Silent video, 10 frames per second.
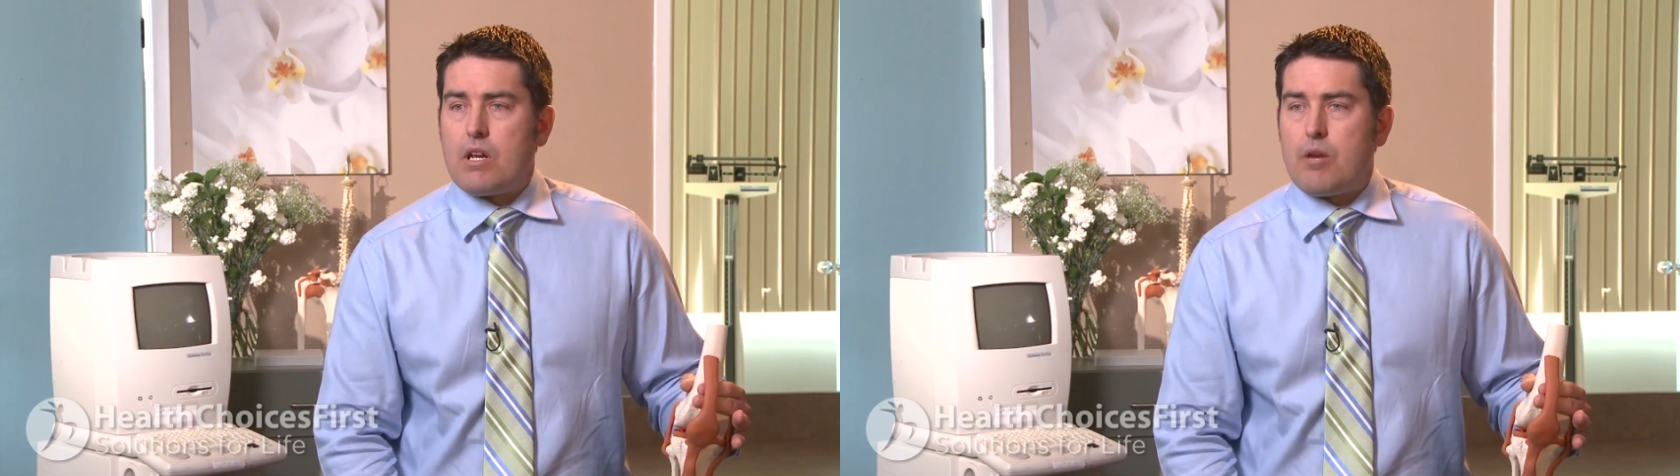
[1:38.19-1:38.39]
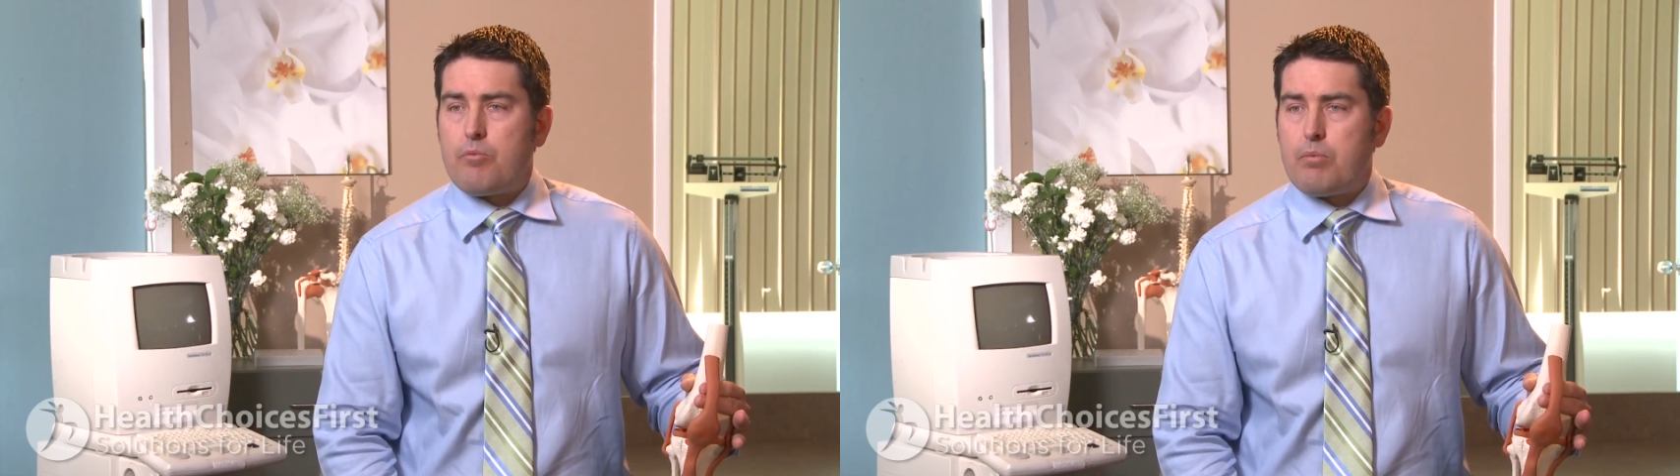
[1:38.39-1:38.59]

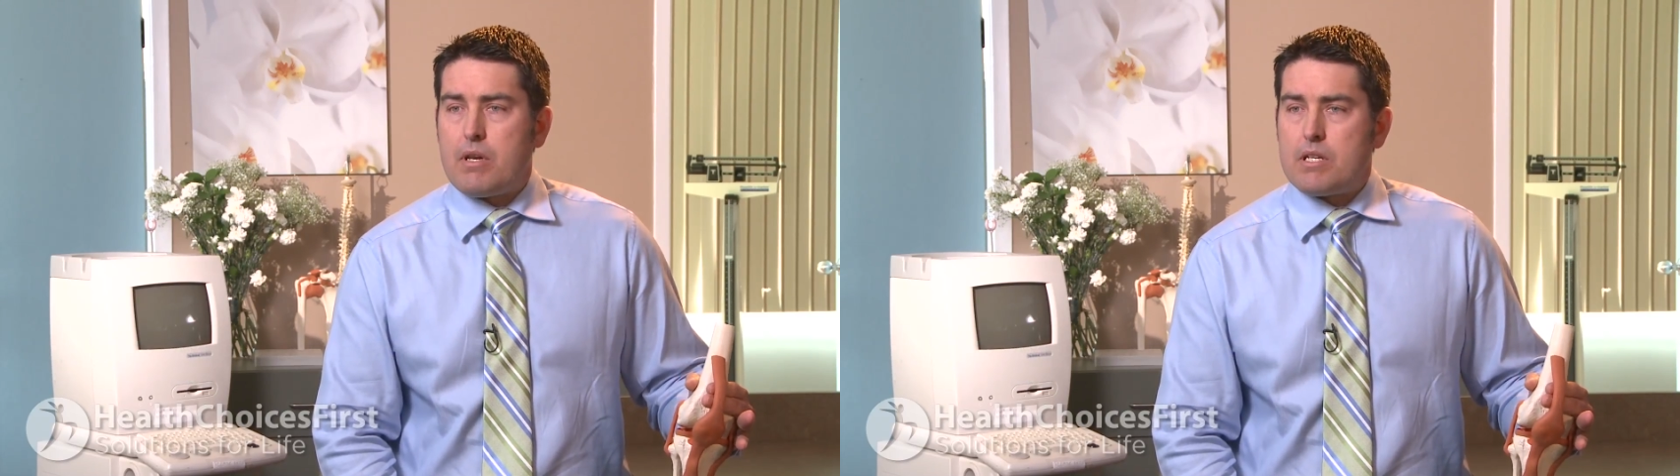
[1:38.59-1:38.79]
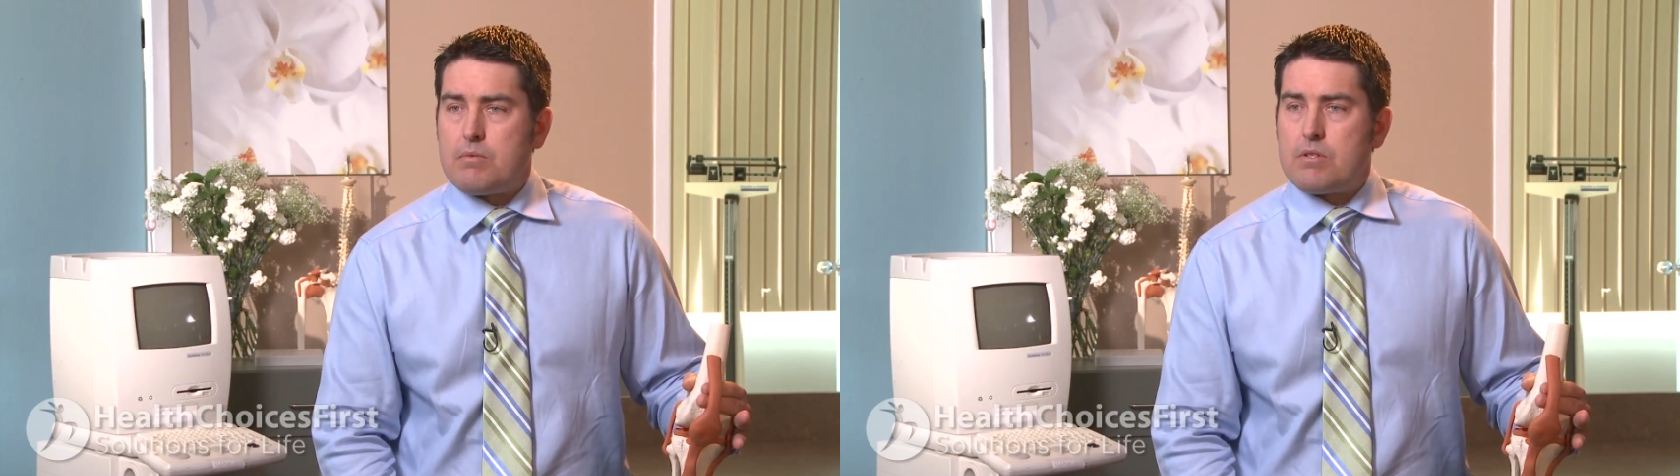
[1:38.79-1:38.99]
and hip
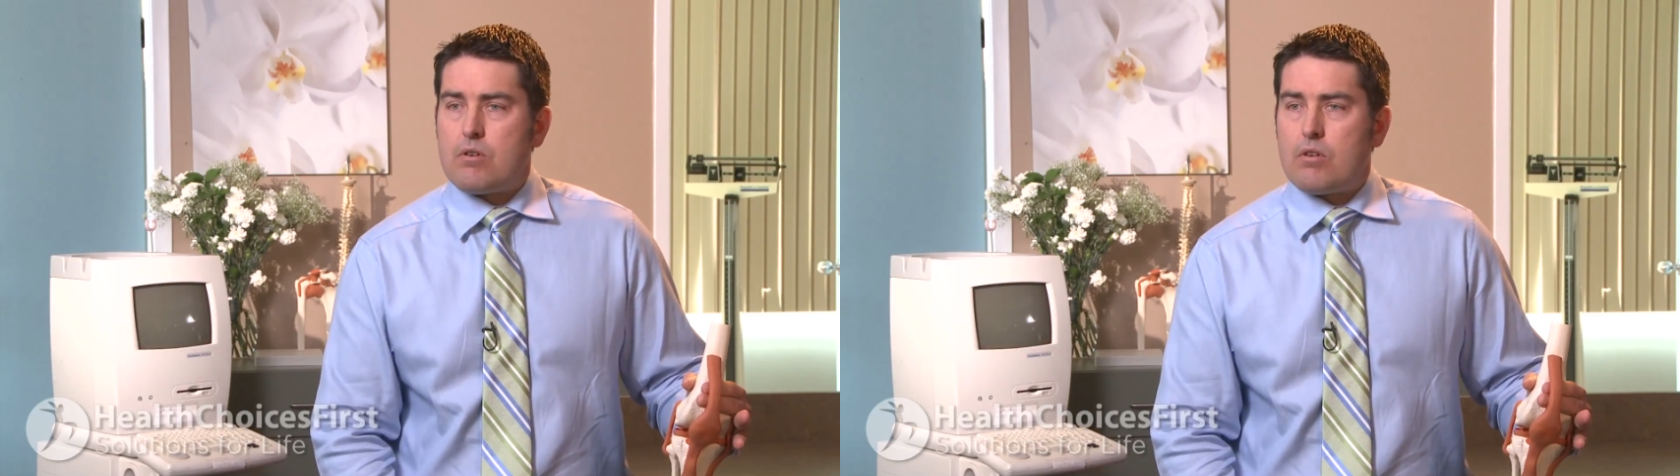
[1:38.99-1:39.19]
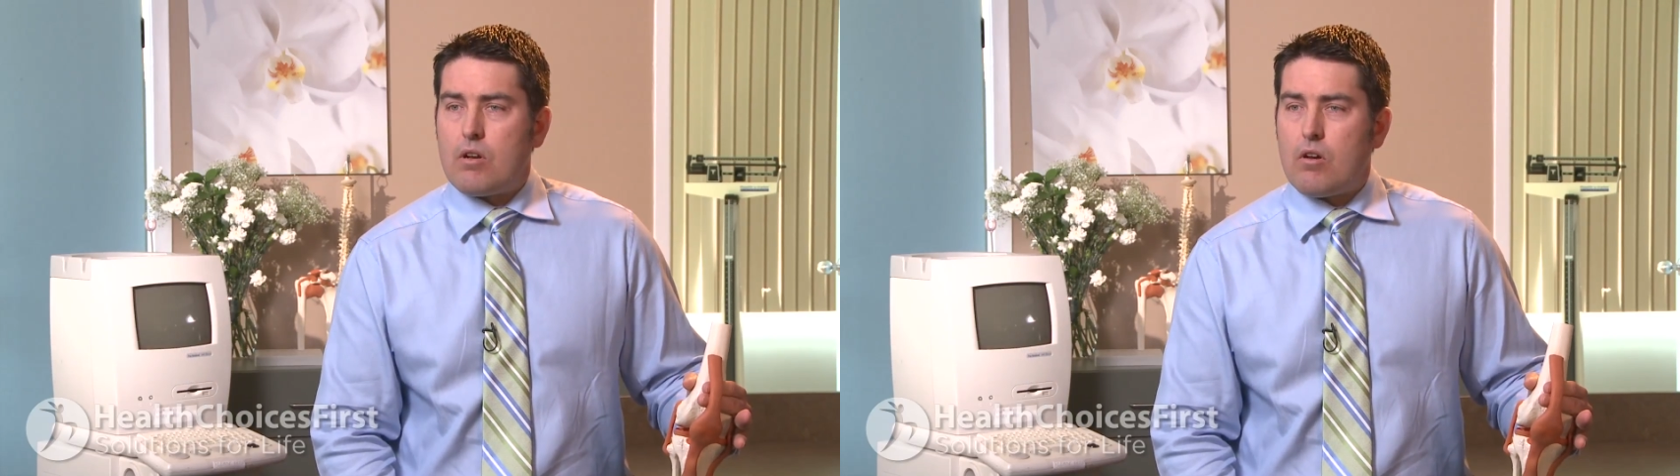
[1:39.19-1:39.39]
replacements
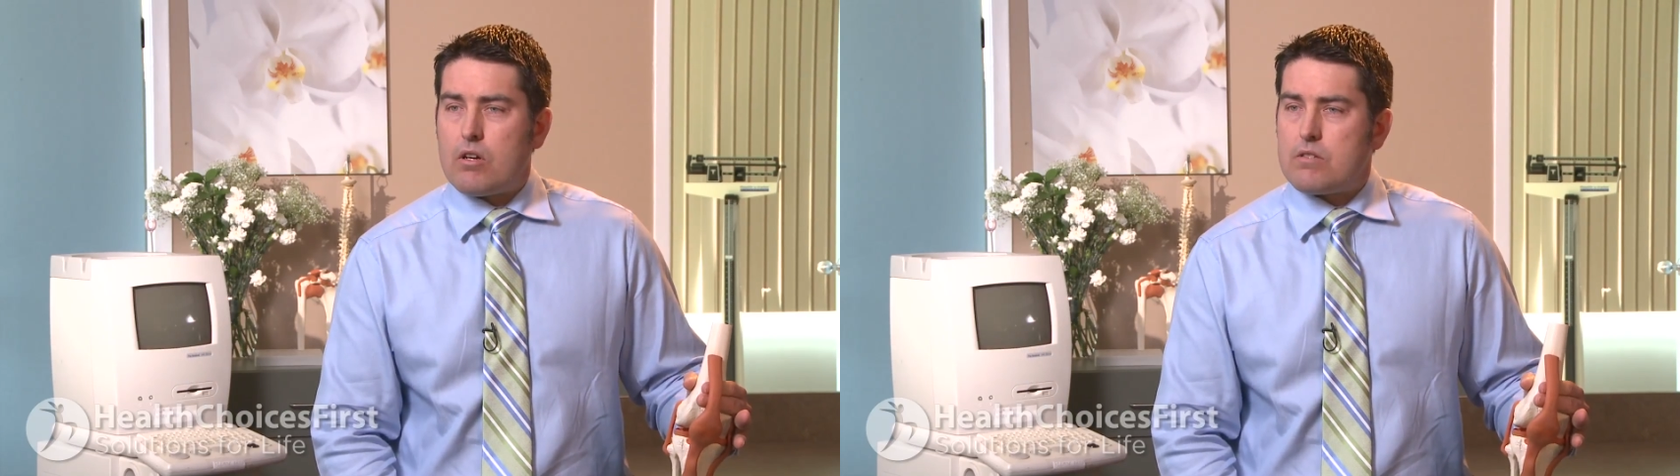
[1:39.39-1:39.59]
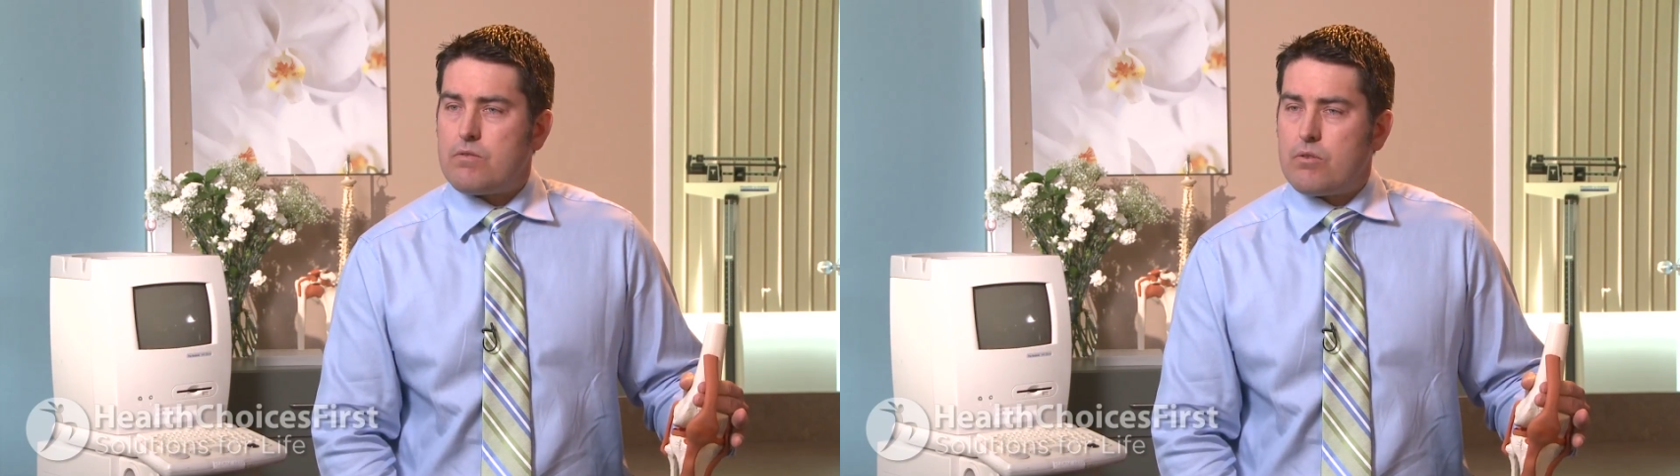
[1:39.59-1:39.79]
only
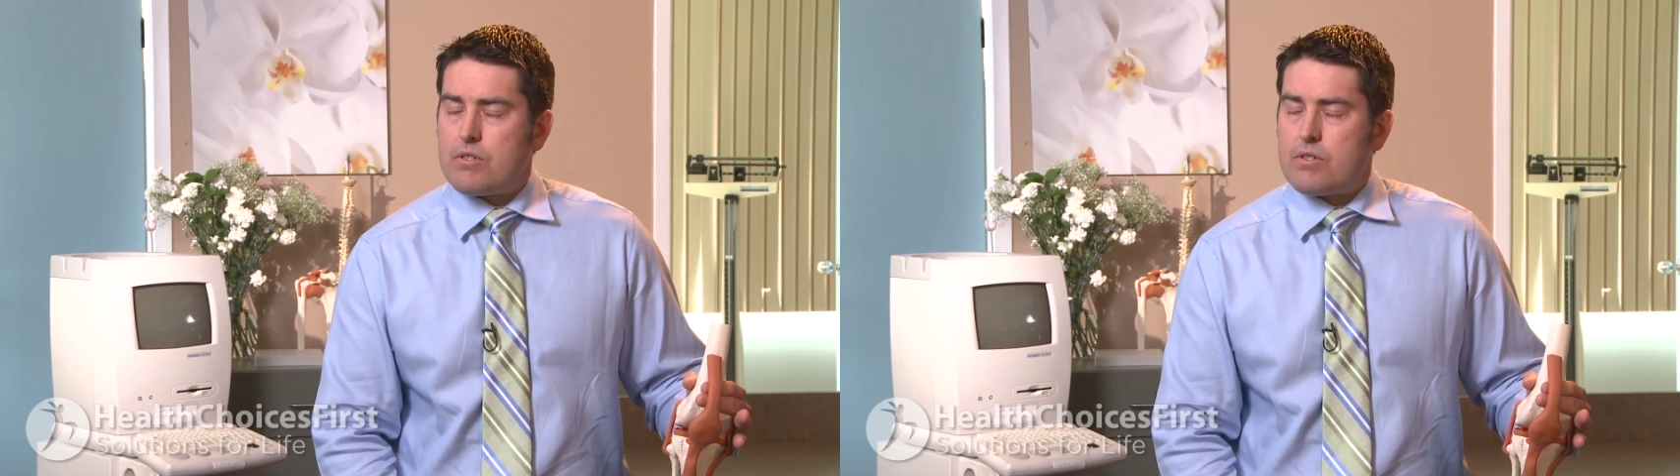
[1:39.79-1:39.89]
last for